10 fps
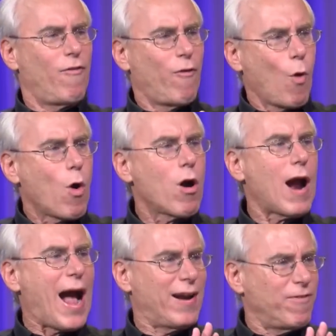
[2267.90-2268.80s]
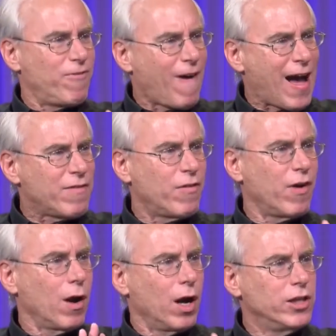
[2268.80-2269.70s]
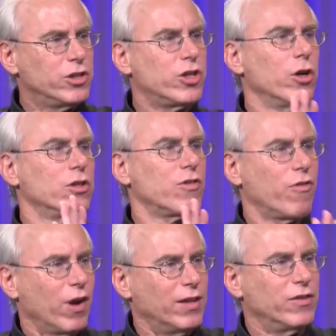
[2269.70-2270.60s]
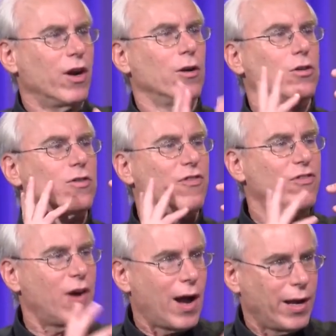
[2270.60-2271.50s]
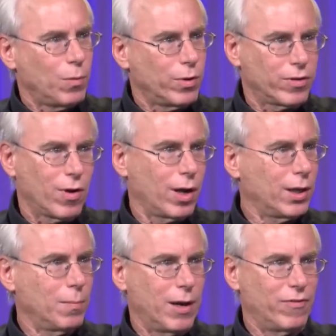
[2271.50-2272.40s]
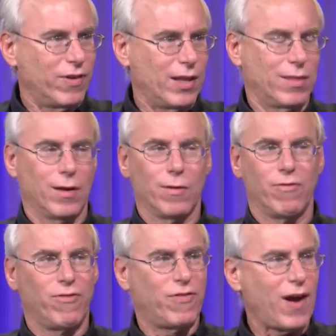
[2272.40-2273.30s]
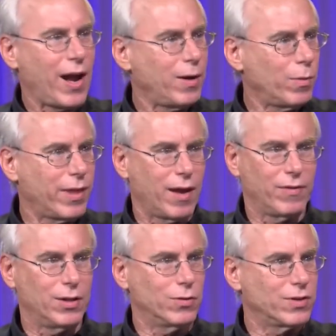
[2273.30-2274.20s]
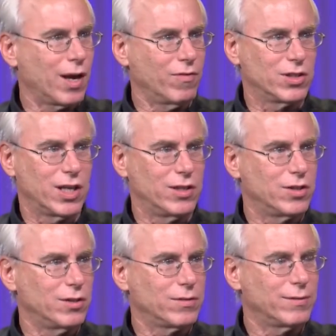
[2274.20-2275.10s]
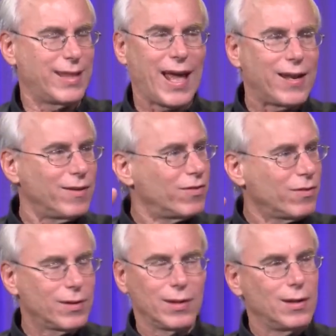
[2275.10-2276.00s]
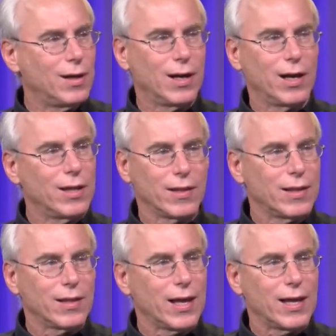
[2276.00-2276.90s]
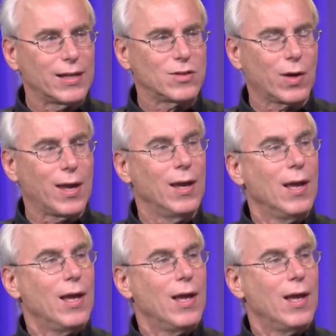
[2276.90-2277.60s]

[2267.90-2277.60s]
four out of five of our unchurched friends are fine with talking about faith. They're fine with having those conversations. Mm -hmm. That is, uh, uh, uh yes. that's okay.